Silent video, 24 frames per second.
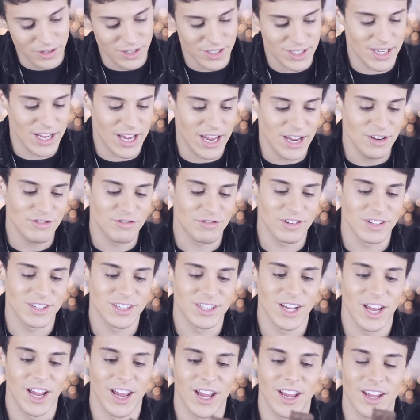looks
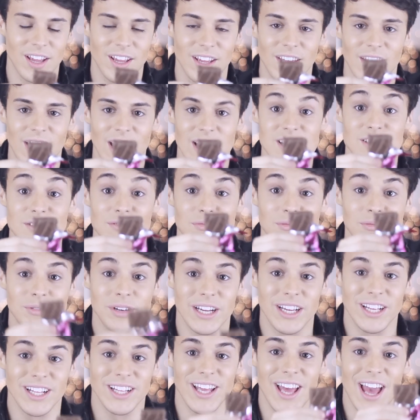interesting. It's
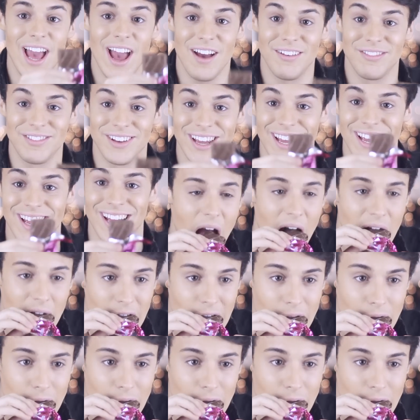really heavy.